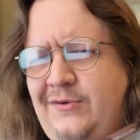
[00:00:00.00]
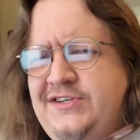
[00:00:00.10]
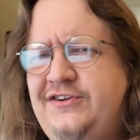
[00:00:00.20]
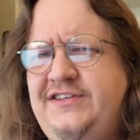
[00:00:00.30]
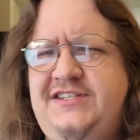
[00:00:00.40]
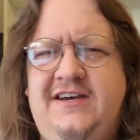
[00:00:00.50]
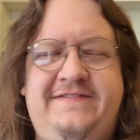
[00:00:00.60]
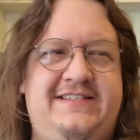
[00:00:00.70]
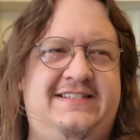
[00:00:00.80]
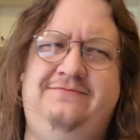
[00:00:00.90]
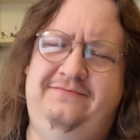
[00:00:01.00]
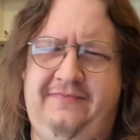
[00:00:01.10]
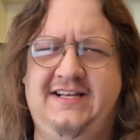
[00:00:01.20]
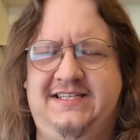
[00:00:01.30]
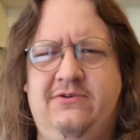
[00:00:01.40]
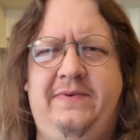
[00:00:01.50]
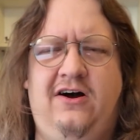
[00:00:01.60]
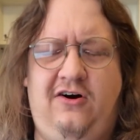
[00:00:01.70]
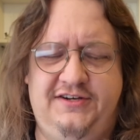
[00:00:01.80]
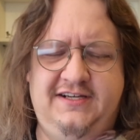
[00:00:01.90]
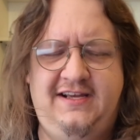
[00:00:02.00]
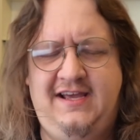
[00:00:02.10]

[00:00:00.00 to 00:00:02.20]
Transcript: which on the surface might seem a bit odd,